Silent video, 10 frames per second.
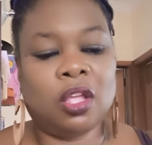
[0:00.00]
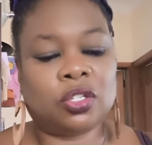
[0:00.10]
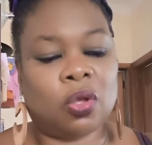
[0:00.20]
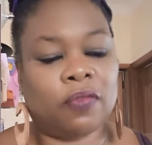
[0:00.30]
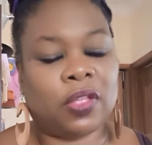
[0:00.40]

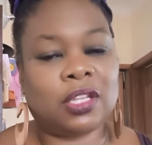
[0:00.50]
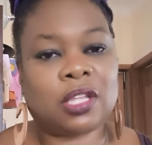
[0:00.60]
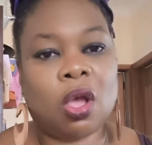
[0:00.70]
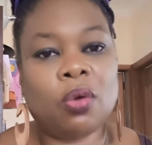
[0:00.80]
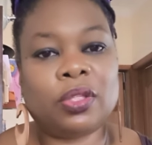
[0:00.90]
So if they
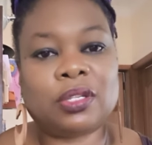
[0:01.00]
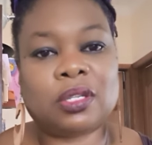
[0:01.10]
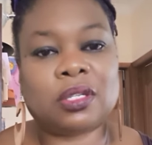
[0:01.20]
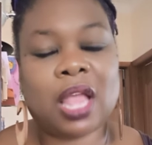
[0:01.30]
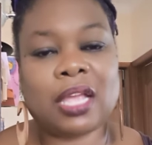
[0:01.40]
say, oh, this
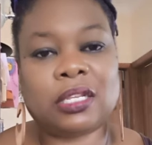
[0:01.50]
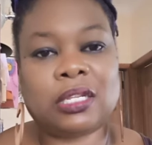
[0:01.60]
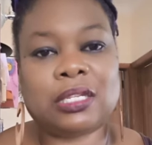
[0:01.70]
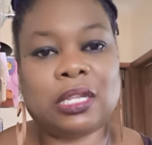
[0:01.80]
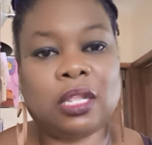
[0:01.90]
is 90
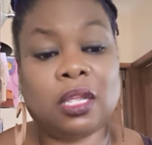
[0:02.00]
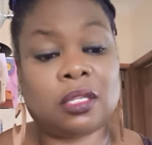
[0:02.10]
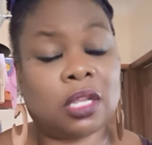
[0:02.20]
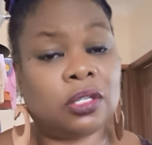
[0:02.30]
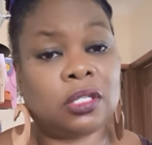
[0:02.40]

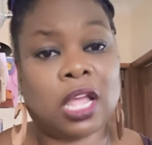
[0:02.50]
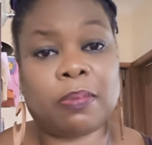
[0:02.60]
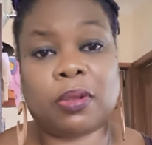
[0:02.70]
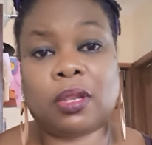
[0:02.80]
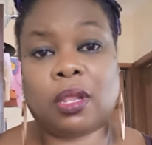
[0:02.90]
CDs, I just
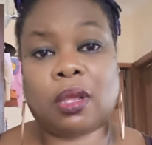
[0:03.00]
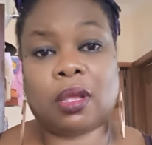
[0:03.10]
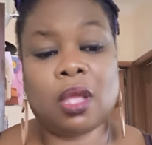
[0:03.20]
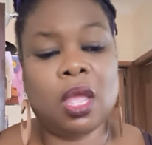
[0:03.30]
type it in there.